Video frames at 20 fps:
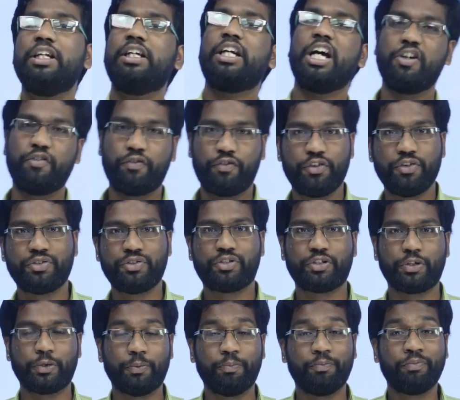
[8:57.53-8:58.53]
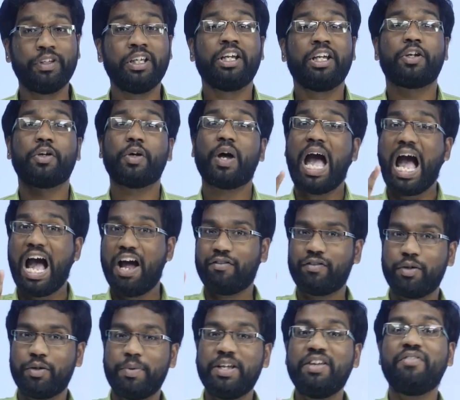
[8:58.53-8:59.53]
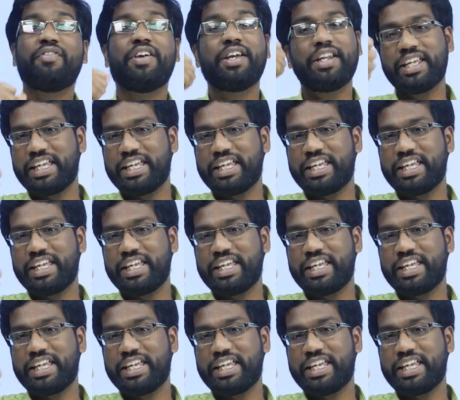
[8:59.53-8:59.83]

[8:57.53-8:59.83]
confuse you. You have to be very